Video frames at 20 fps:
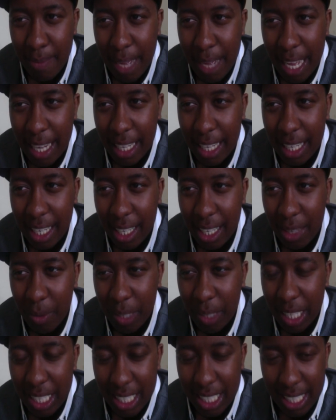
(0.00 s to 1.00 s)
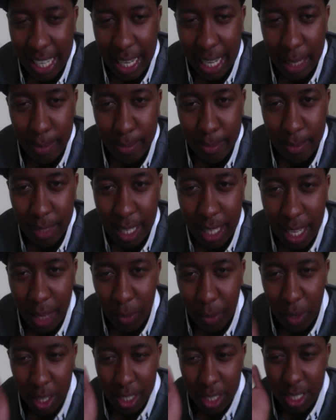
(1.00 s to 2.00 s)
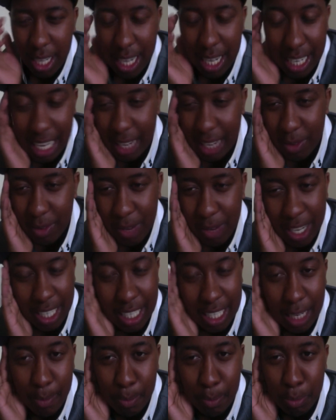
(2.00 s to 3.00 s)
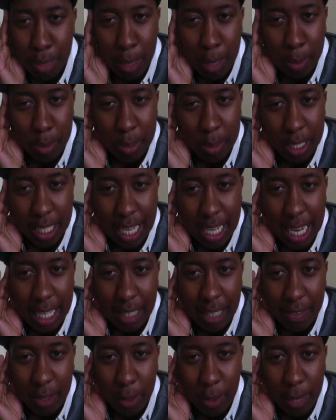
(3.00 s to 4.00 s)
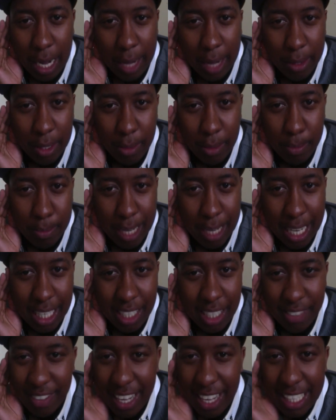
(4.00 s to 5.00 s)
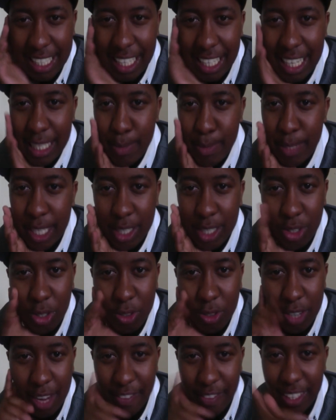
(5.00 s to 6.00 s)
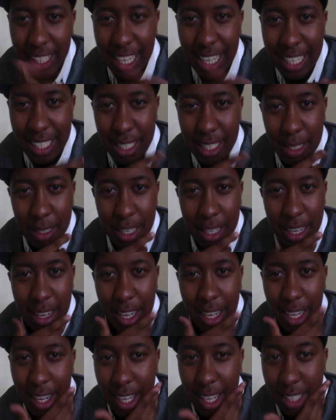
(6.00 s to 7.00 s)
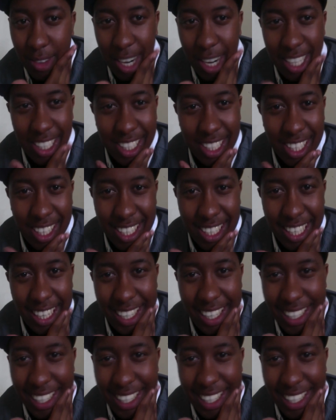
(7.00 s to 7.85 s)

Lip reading: And with this game, Watchdog, I reckon I'd probably kind of go out and buy a device that lets me control traffic lights and cause crashes all day.